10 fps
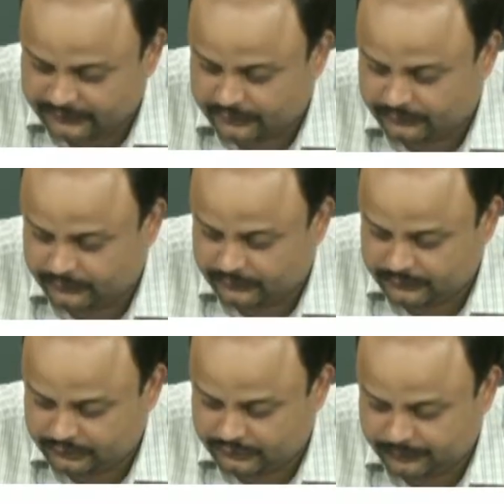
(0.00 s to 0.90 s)
of a
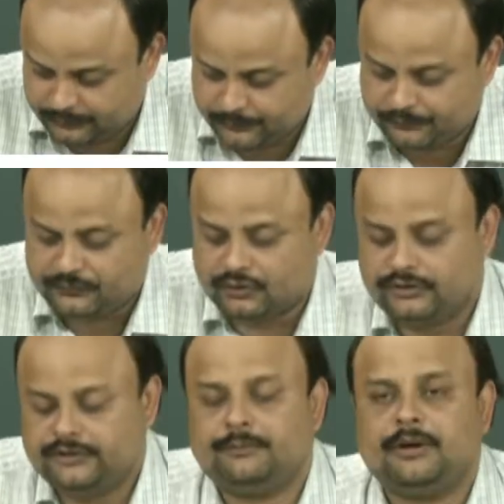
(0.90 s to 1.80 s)
shape. Now
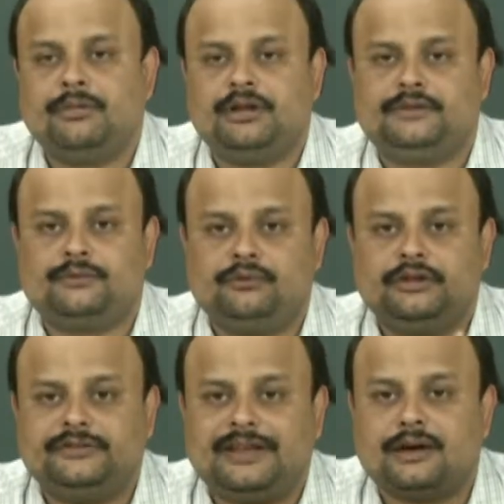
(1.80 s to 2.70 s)
this bubbles
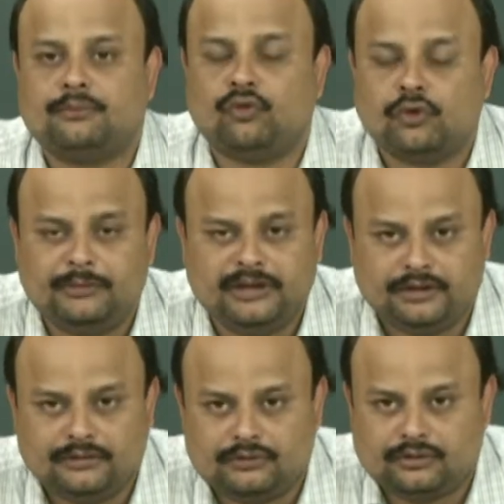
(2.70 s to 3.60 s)
will start
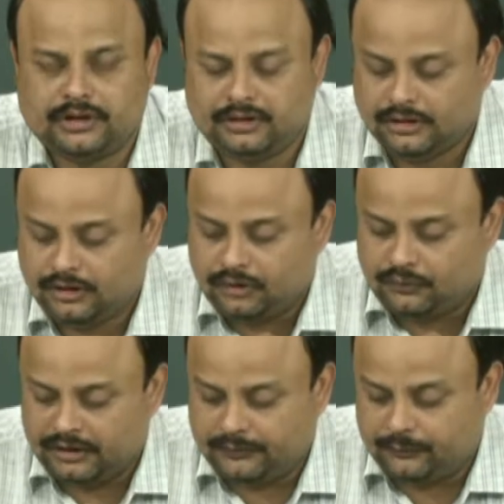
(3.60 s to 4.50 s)
wobbling. Okay,
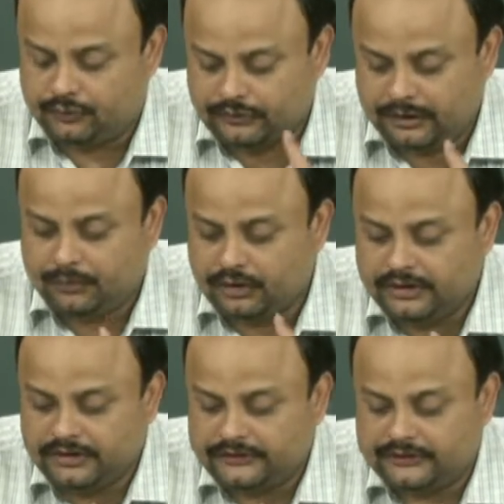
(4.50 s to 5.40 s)
while if you keep on
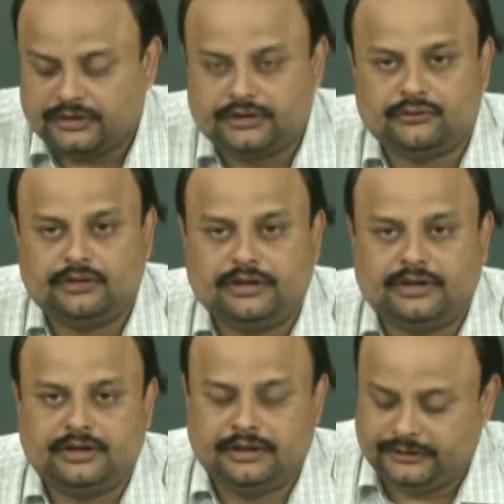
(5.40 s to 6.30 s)
increasing it, you will
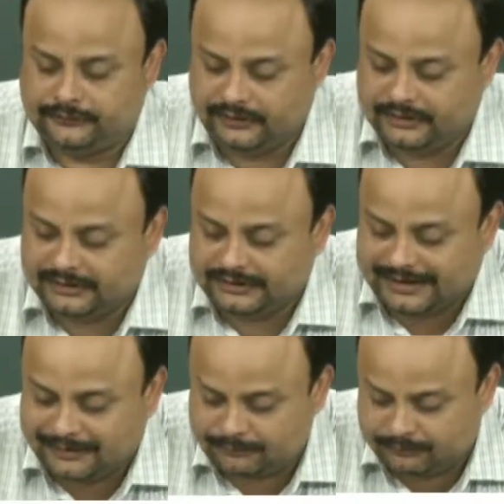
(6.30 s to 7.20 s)
get the spherical
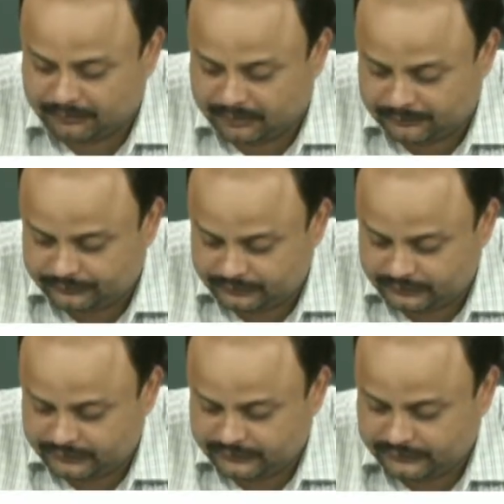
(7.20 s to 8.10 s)
cap bubble. So
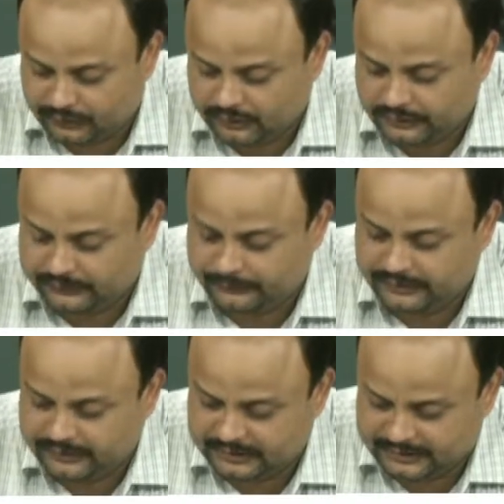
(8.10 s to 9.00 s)
this is called
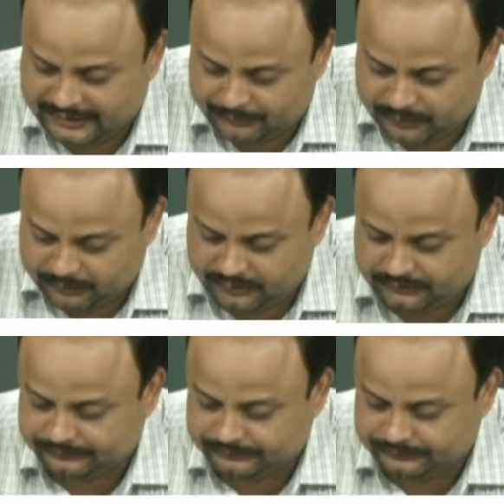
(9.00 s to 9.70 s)
spherical cap bubble.